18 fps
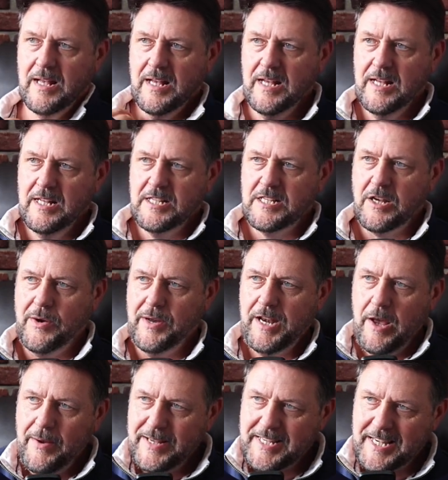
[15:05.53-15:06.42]
So I
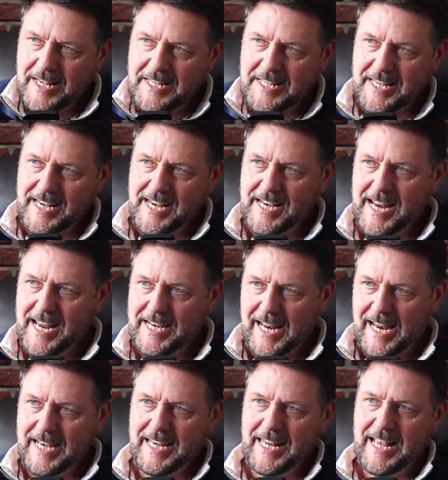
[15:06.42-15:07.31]
know it says CNN,
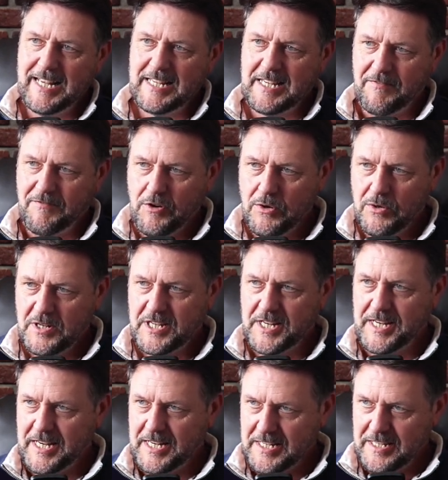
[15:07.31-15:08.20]
and yes, of course
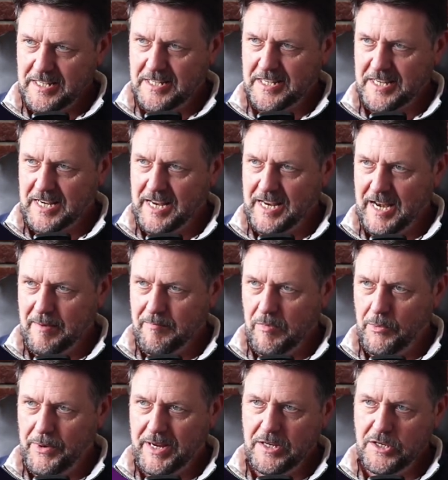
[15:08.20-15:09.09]
it isn't CNN,
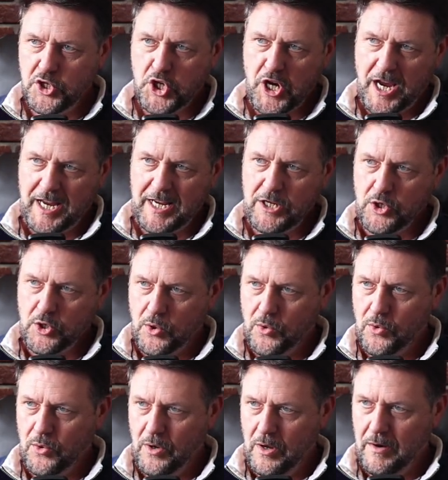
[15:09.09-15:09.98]
but we can change
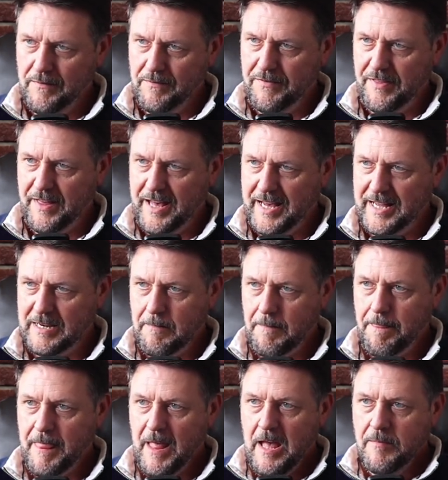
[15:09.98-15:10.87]
all of that.
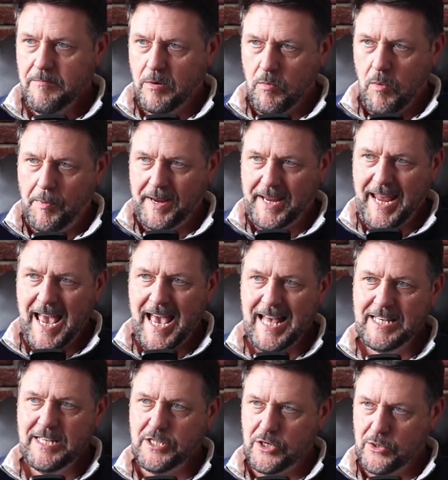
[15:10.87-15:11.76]
But what we
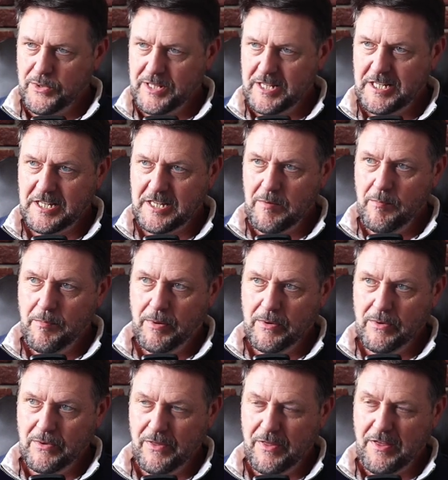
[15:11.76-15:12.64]
can do, and this is the
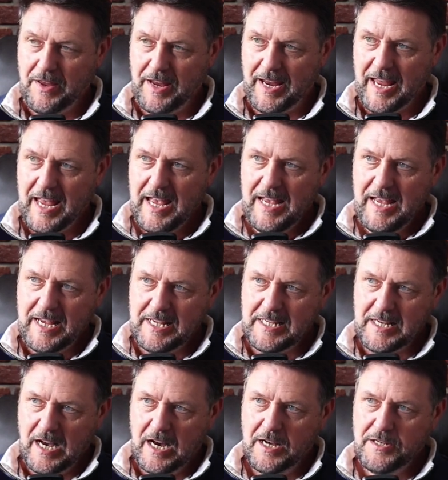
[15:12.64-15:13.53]
important thing,
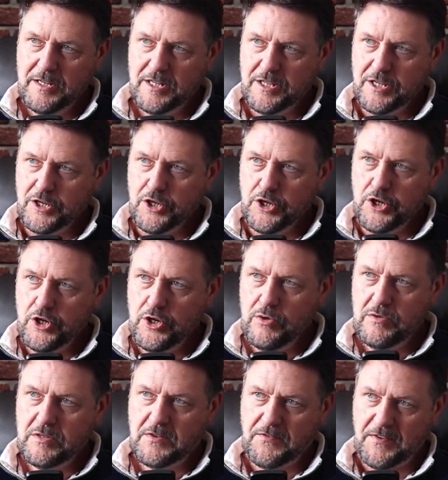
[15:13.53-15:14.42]
is under the
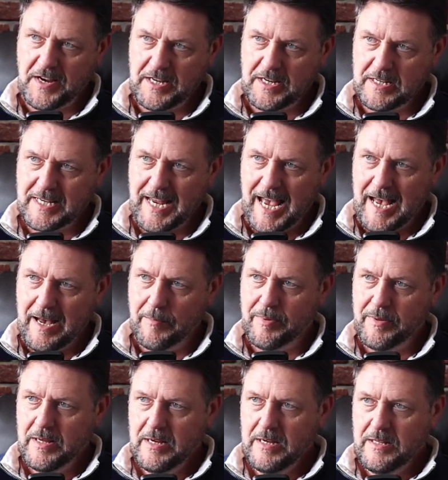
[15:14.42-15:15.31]
newsfeeder
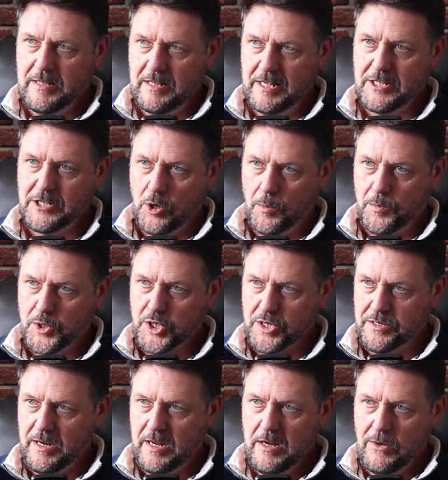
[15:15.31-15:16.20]
tab, this
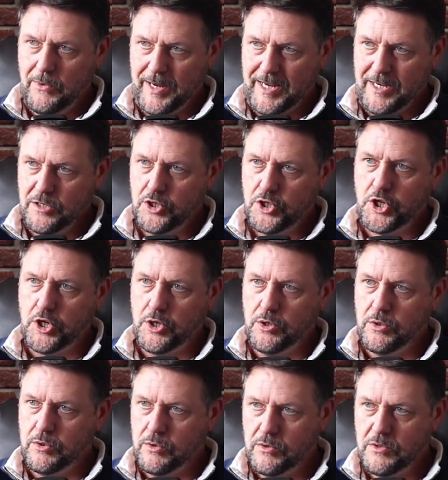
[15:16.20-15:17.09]
option, we can
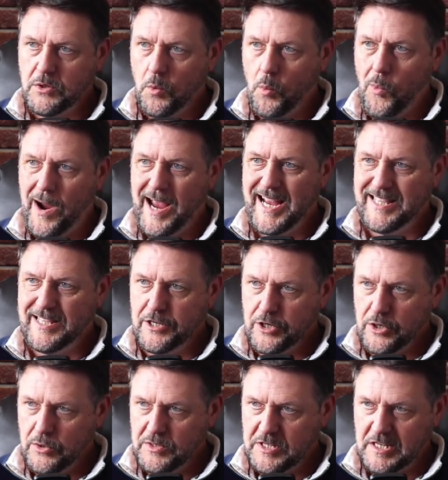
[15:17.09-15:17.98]
choose where the
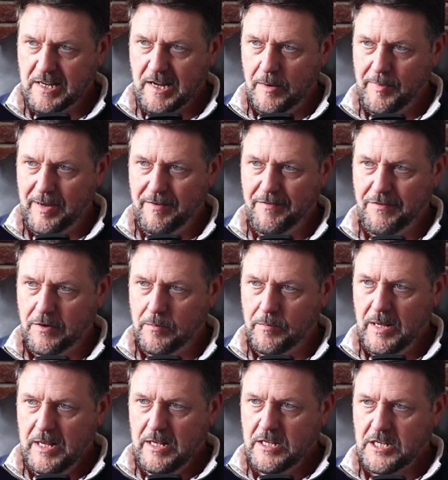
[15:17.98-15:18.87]
news is coming from.
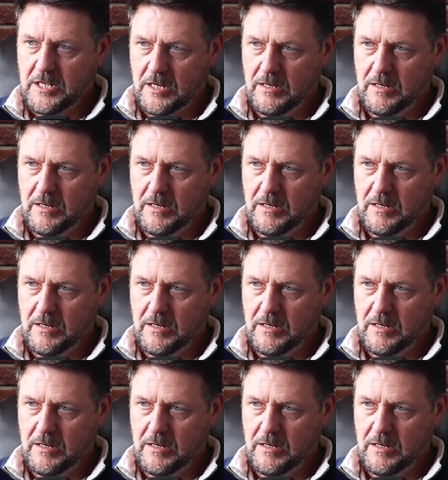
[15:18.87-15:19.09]
So